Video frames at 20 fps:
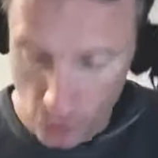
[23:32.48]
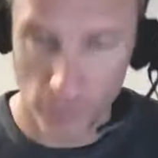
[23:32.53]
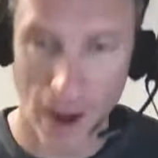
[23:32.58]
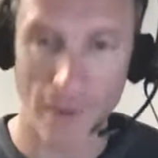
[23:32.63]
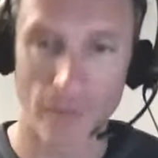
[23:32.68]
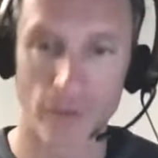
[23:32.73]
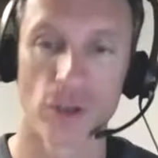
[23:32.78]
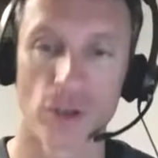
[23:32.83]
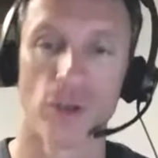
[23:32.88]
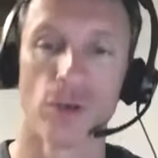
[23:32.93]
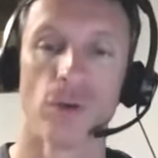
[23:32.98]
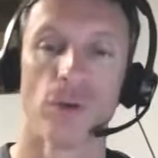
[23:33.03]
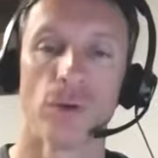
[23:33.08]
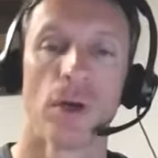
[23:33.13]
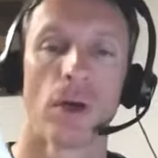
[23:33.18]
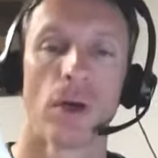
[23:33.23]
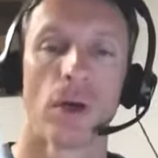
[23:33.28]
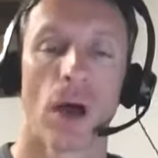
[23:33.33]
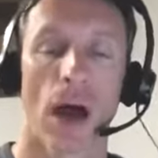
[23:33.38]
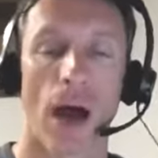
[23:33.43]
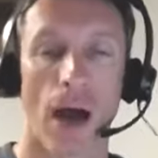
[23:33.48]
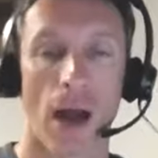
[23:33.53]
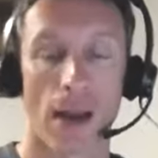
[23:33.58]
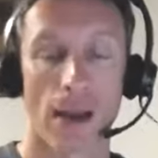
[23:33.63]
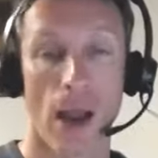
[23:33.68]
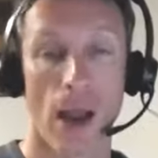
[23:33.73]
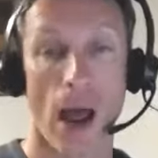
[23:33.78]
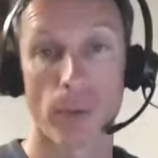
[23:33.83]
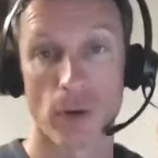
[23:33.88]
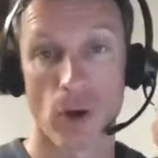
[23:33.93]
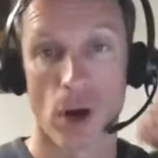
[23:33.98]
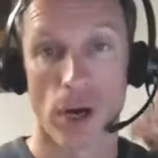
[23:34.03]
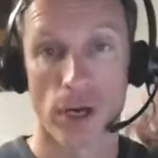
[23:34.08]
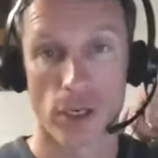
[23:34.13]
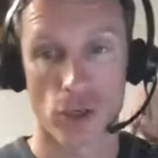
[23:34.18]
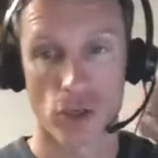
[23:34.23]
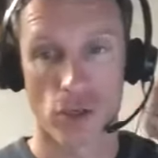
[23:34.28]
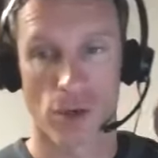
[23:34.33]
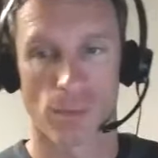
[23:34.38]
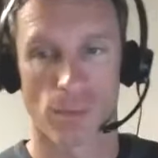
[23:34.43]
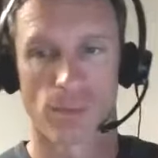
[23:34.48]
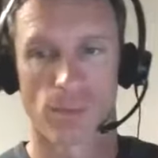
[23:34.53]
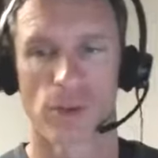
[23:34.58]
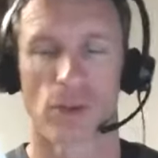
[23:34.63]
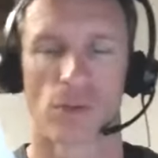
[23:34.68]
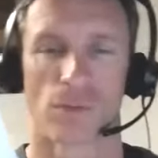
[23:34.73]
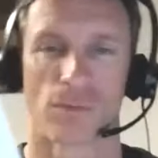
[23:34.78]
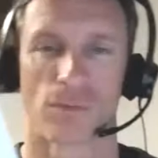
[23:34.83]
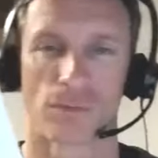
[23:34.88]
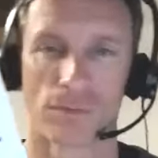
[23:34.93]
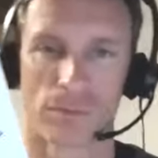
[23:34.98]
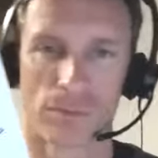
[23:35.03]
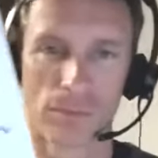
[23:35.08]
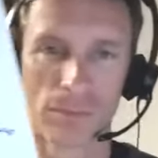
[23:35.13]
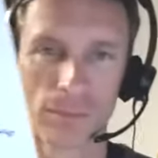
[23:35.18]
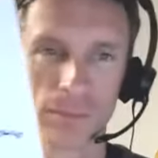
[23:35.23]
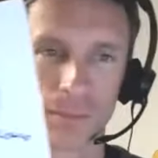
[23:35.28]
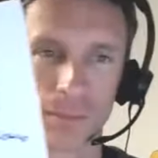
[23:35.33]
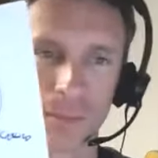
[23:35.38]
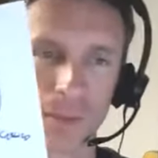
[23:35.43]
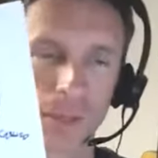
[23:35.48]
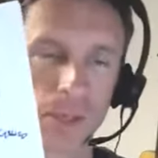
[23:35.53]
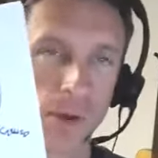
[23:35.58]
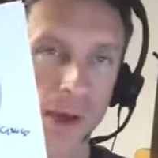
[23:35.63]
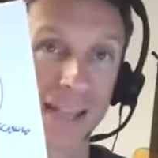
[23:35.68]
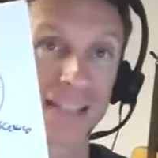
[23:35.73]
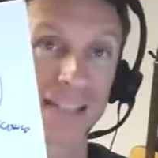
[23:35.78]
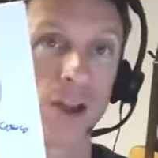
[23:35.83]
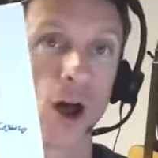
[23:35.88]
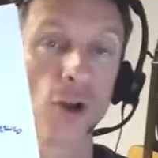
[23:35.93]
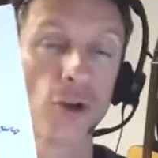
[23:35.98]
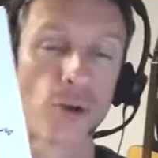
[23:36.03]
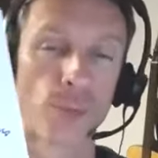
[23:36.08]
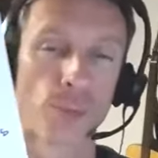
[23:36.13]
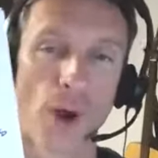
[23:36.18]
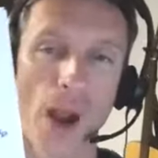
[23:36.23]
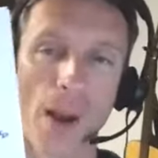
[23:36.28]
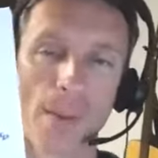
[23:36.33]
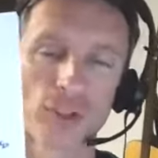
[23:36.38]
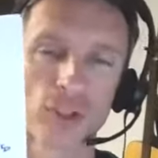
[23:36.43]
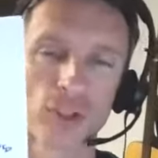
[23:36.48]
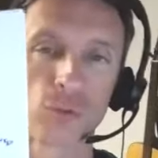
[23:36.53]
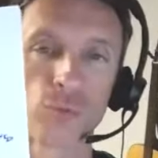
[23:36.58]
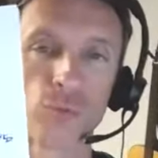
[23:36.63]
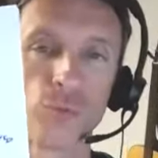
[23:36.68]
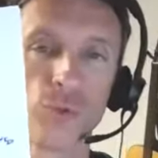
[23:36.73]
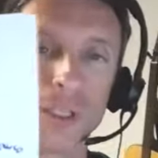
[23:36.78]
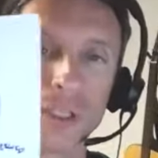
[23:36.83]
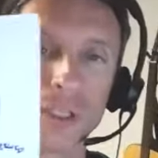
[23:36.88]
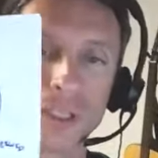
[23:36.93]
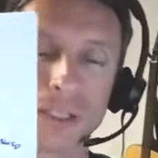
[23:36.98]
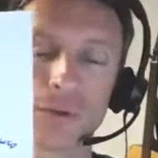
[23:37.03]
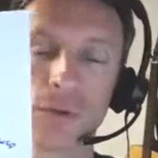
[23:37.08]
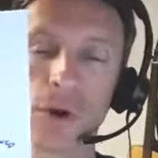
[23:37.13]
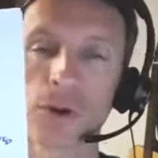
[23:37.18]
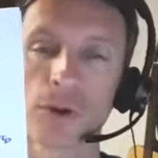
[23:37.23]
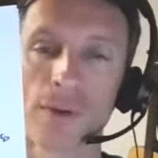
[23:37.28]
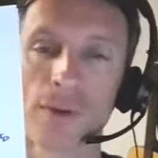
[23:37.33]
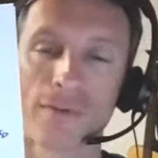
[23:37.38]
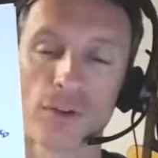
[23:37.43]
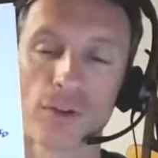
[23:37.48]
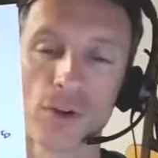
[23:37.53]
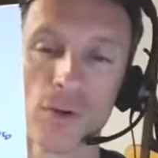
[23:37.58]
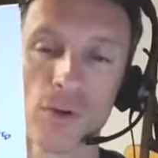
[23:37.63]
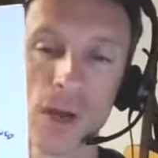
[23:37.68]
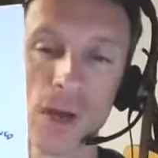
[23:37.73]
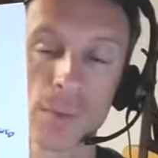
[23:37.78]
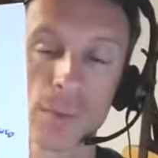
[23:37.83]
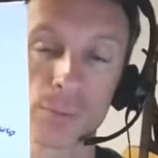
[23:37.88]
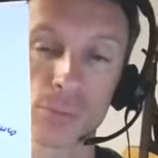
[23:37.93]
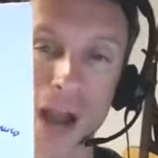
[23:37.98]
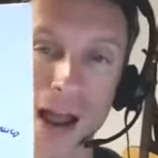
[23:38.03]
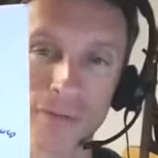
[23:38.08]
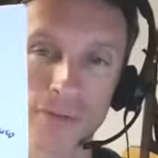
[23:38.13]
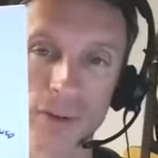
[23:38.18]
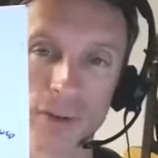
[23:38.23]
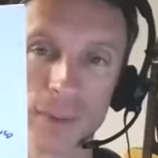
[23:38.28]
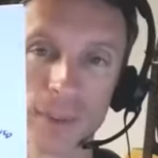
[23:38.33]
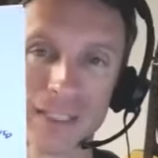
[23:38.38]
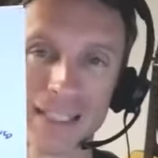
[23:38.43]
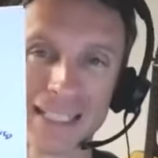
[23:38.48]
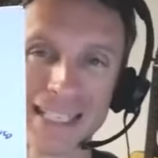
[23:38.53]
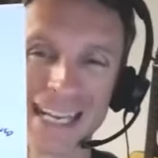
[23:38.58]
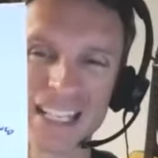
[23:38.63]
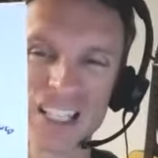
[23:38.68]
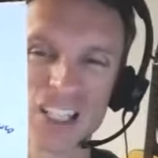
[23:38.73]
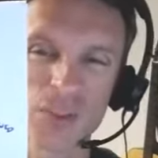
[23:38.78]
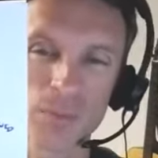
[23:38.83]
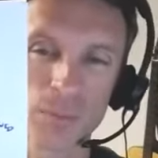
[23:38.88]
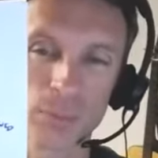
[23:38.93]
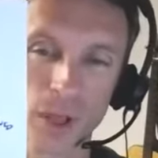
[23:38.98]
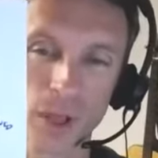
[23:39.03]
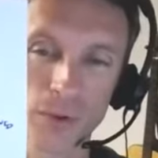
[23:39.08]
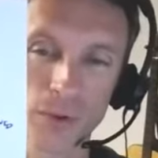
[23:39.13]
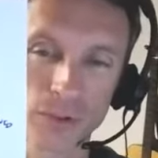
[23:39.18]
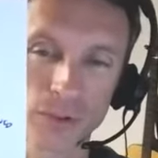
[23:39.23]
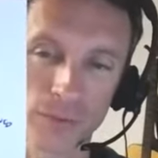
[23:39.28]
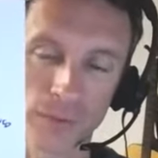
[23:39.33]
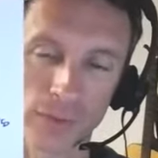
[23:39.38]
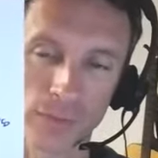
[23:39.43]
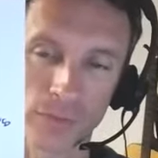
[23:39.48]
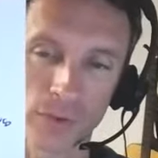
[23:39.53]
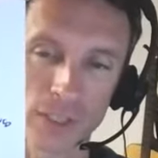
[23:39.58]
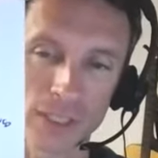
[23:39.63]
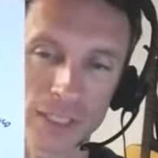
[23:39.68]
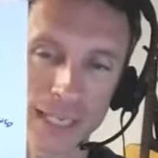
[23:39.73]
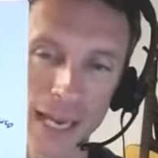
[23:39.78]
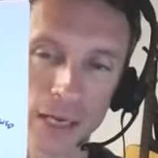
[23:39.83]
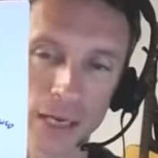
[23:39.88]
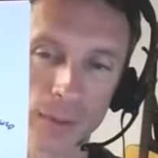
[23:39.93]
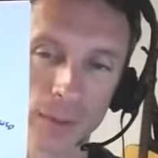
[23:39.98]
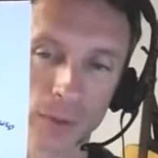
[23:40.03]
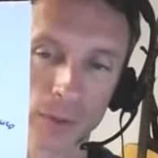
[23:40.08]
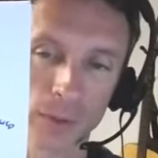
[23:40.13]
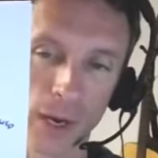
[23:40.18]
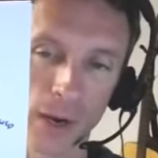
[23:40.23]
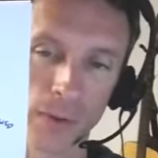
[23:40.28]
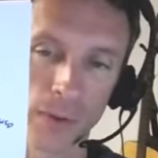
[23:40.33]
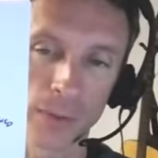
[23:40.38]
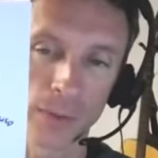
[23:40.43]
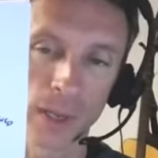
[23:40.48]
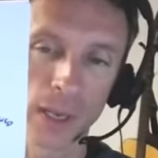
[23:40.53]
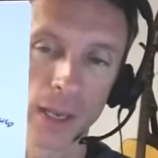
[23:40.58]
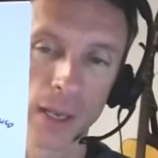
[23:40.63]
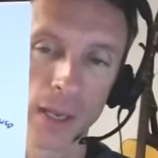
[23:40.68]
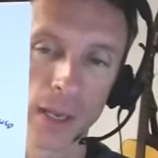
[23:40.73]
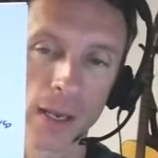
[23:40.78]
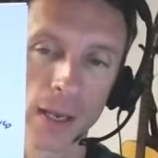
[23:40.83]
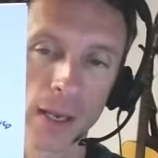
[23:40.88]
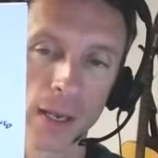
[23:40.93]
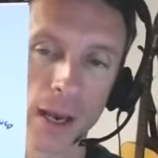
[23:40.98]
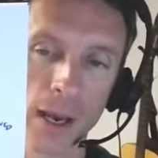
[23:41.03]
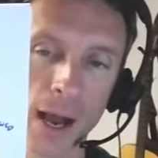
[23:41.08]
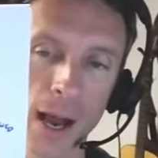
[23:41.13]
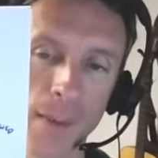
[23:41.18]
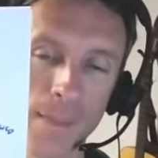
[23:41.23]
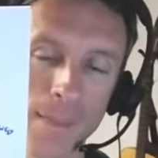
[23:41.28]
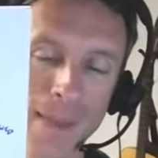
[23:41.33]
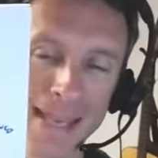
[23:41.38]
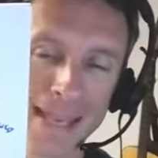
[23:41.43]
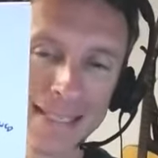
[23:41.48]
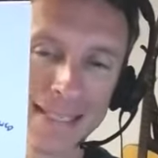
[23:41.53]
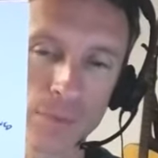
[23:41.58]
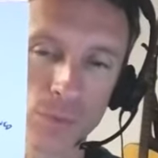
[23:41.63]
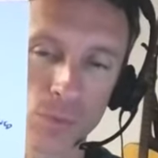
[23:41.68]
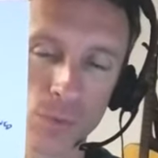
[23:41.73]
revenue, and I would argue to that's an underpromise, to really grow your revenue profitability explosively for scalable growth, is